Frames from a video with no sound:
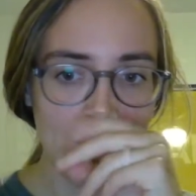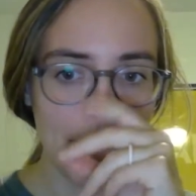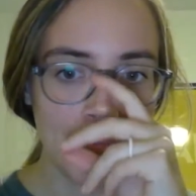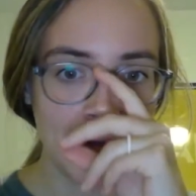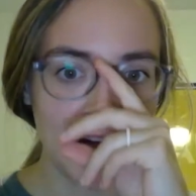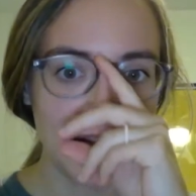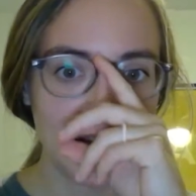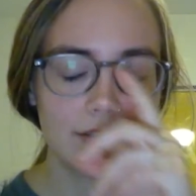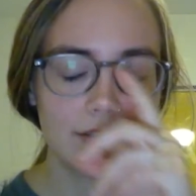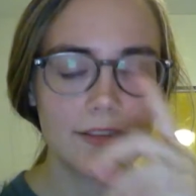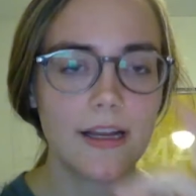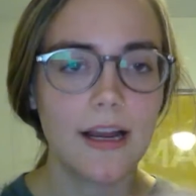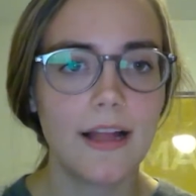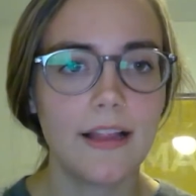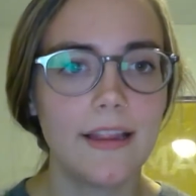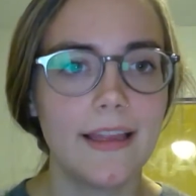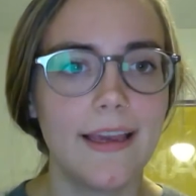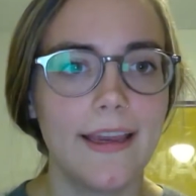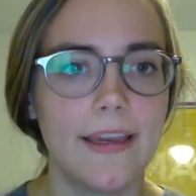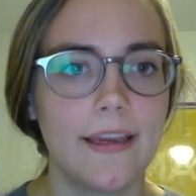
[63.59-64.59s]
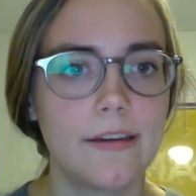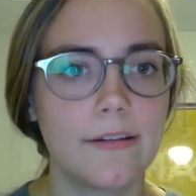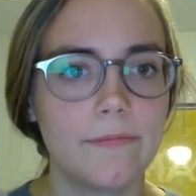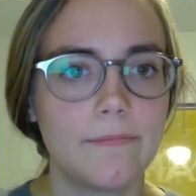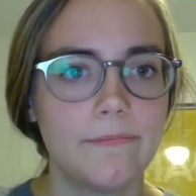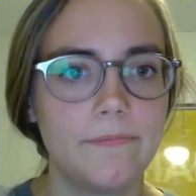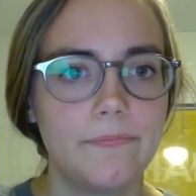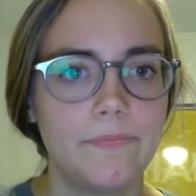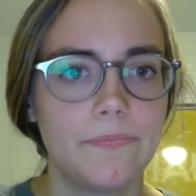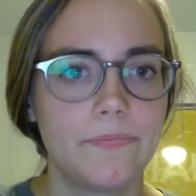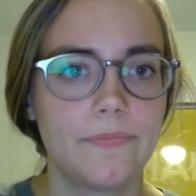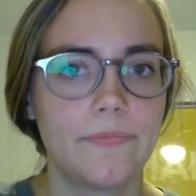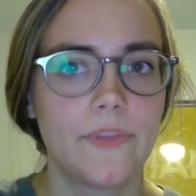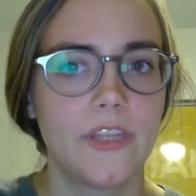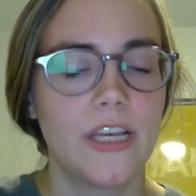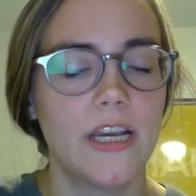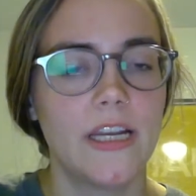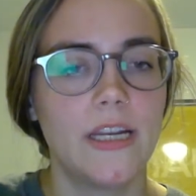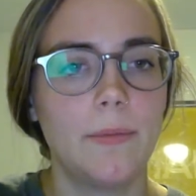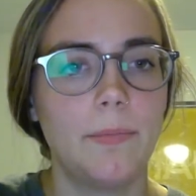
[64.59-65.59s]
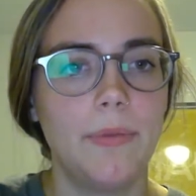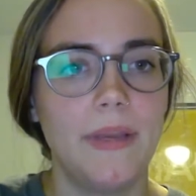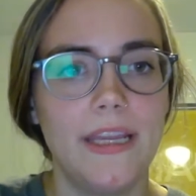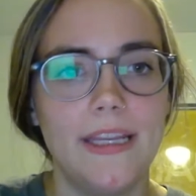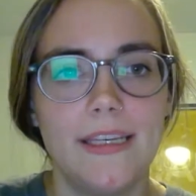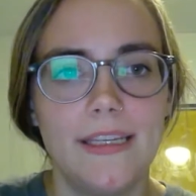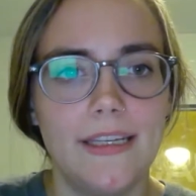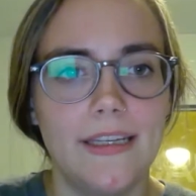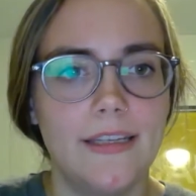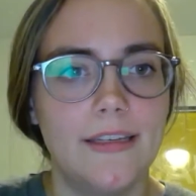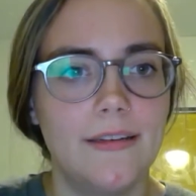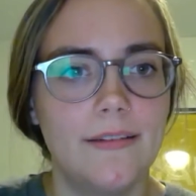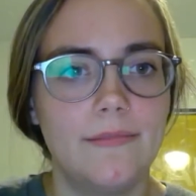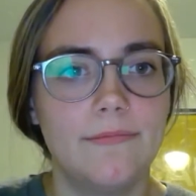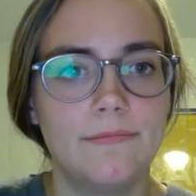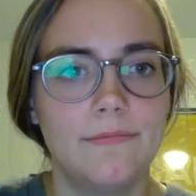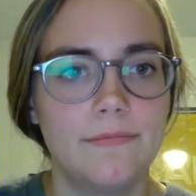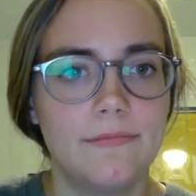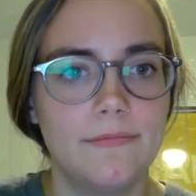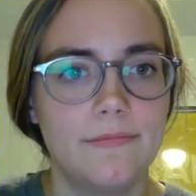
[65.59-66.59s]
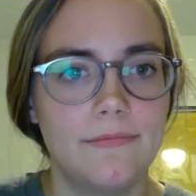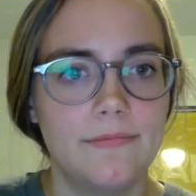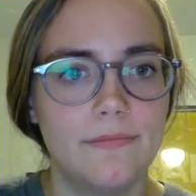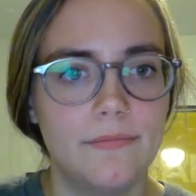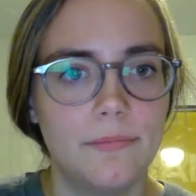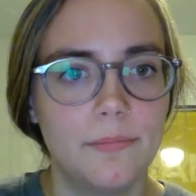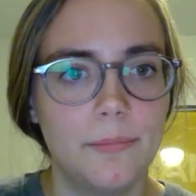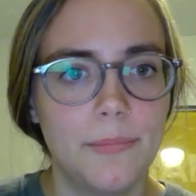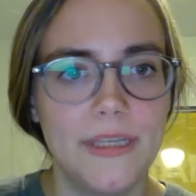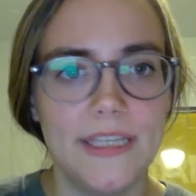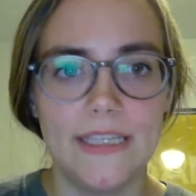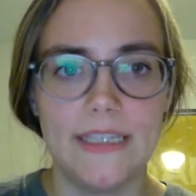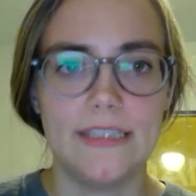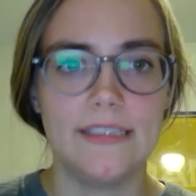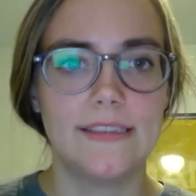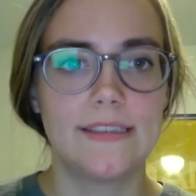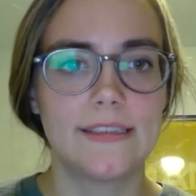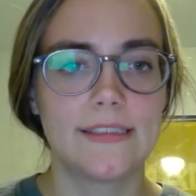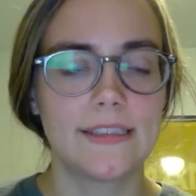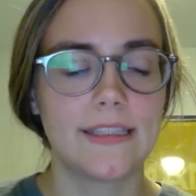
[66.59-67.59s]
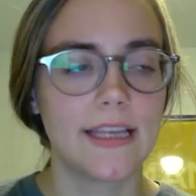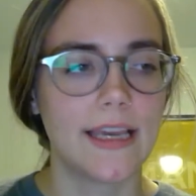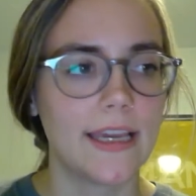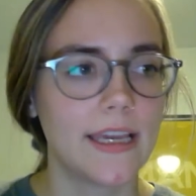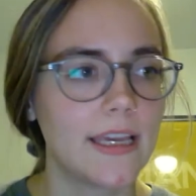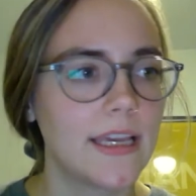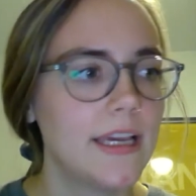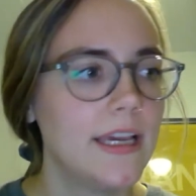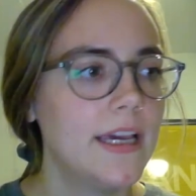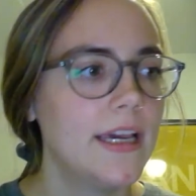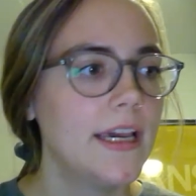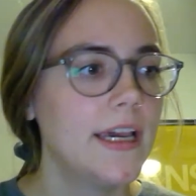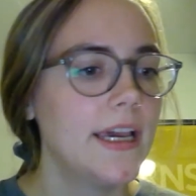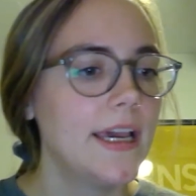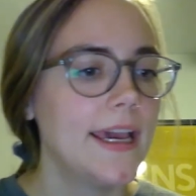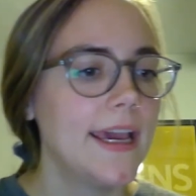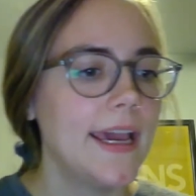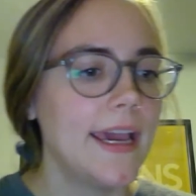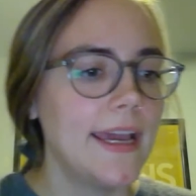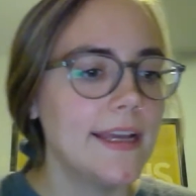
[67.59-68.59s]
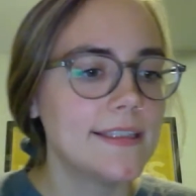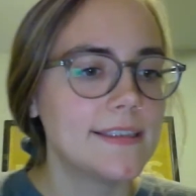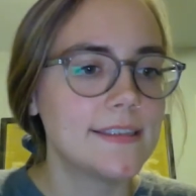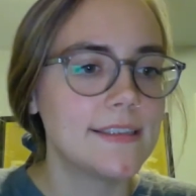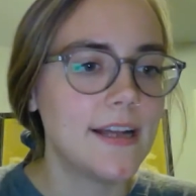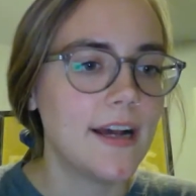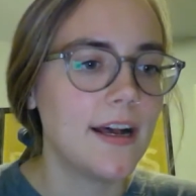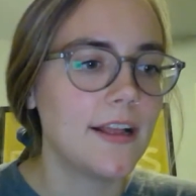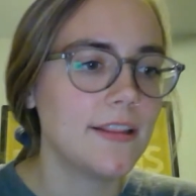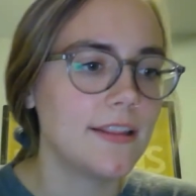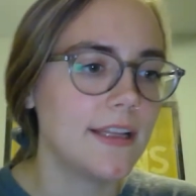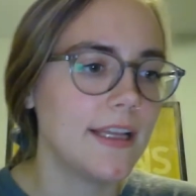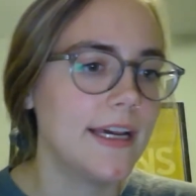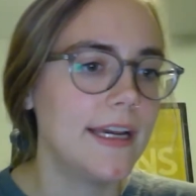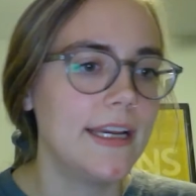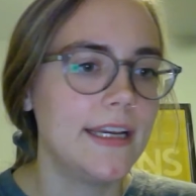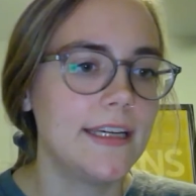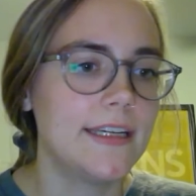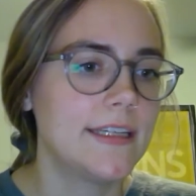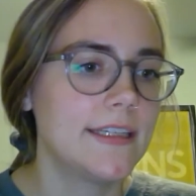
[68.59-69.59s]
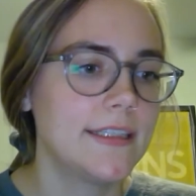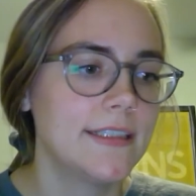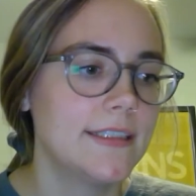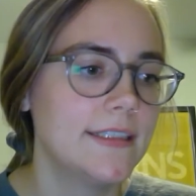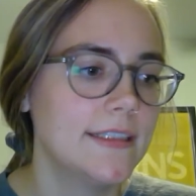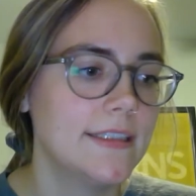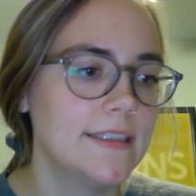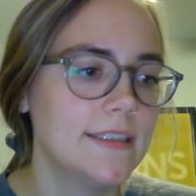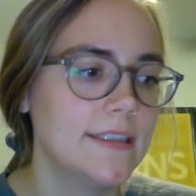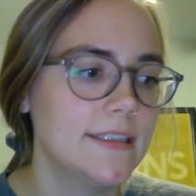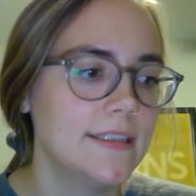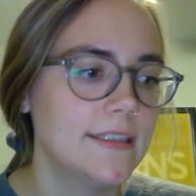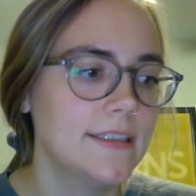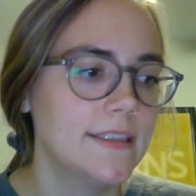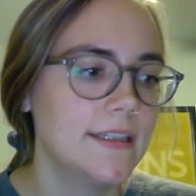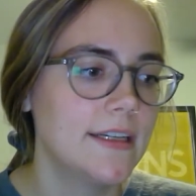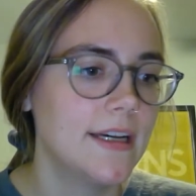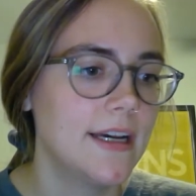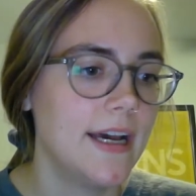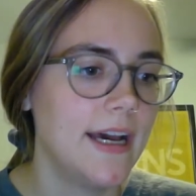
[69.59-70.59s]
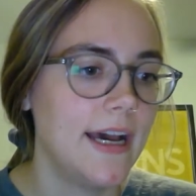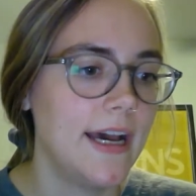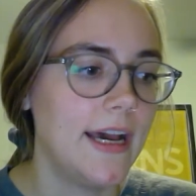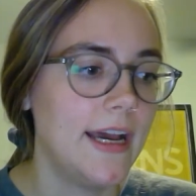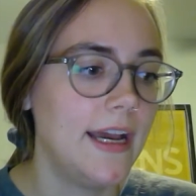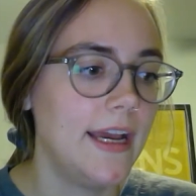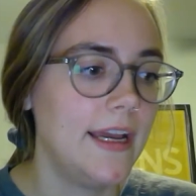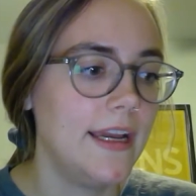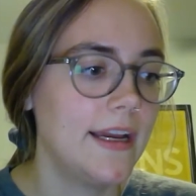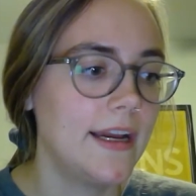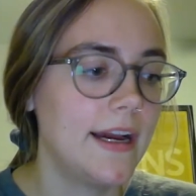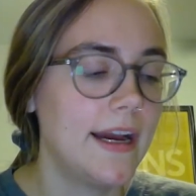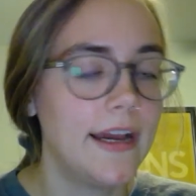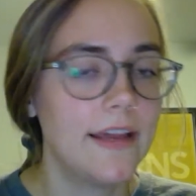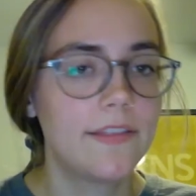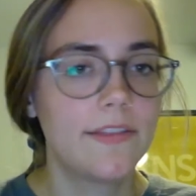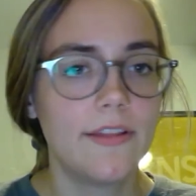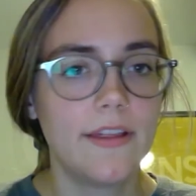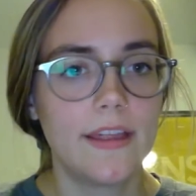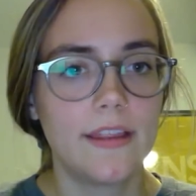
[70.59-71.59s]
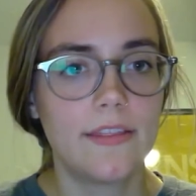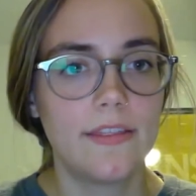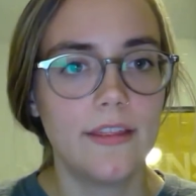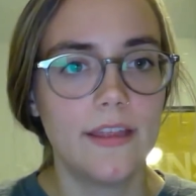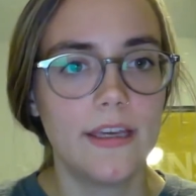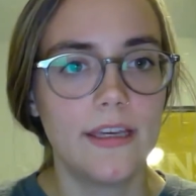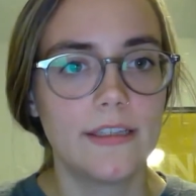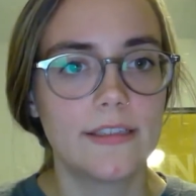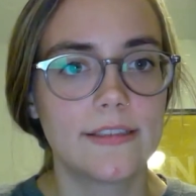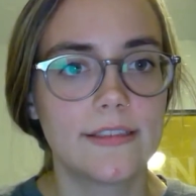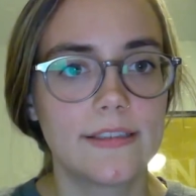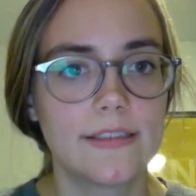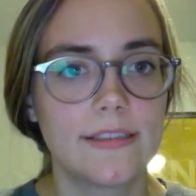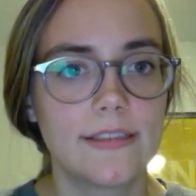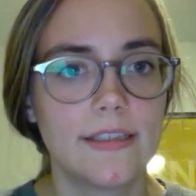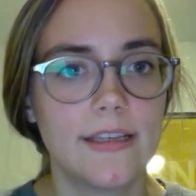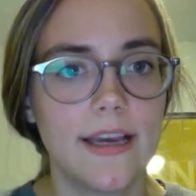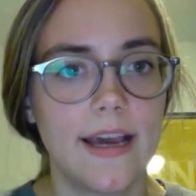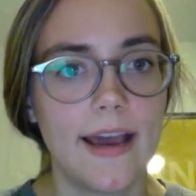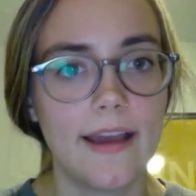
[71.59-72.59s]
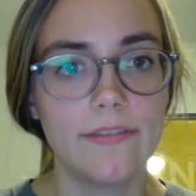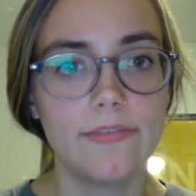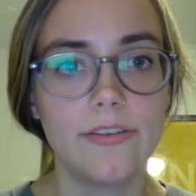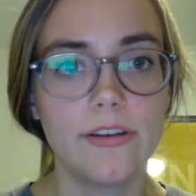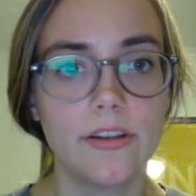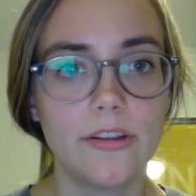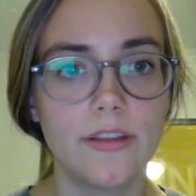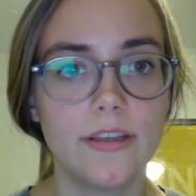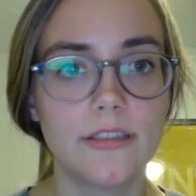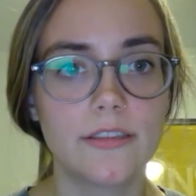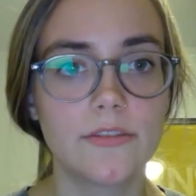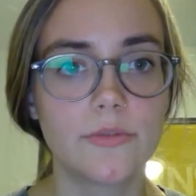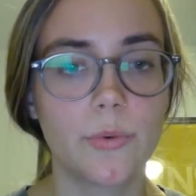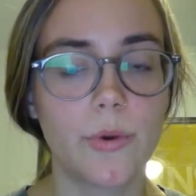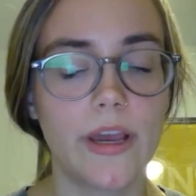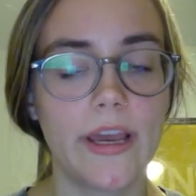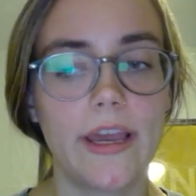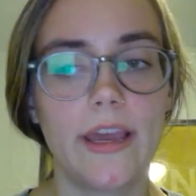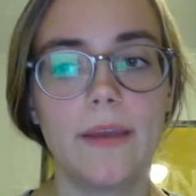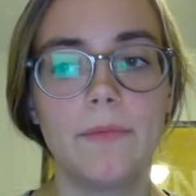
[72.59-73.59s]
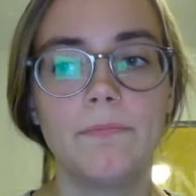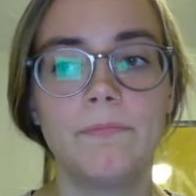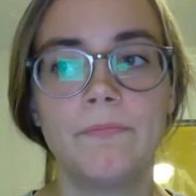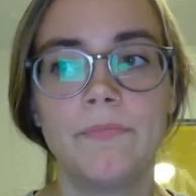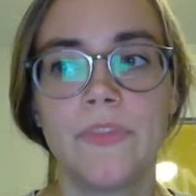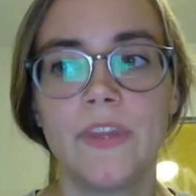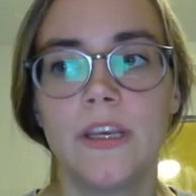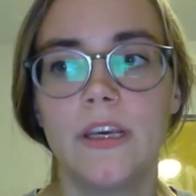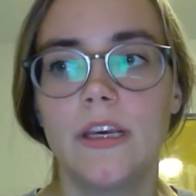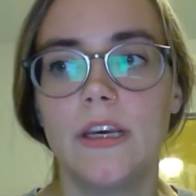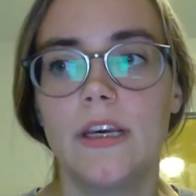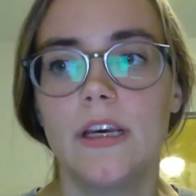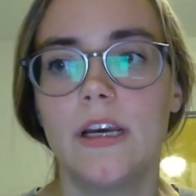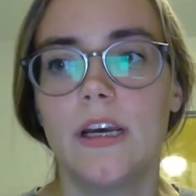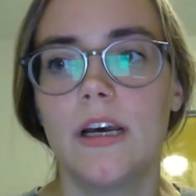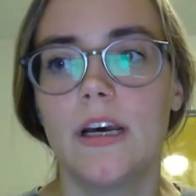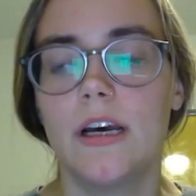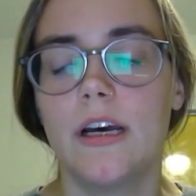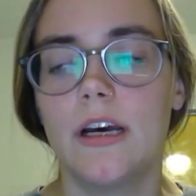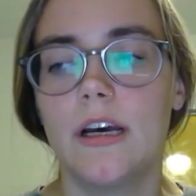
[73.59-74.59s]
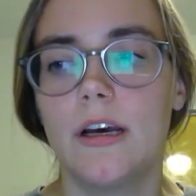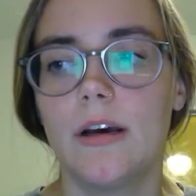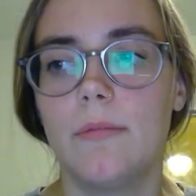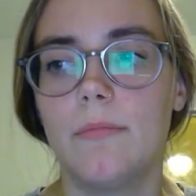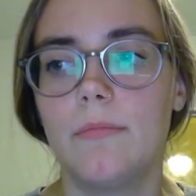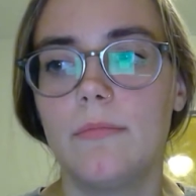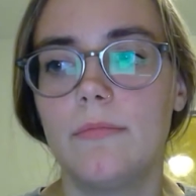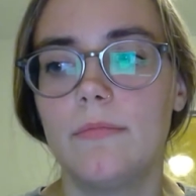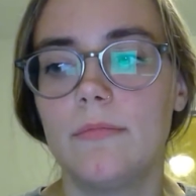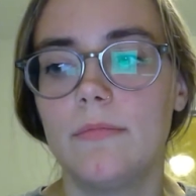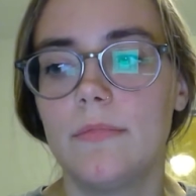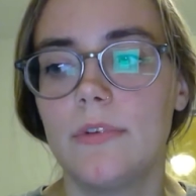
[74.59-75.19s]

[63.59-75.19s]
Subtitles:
but not like an opinion piece. Like, it's not like I think this, I feel this way, I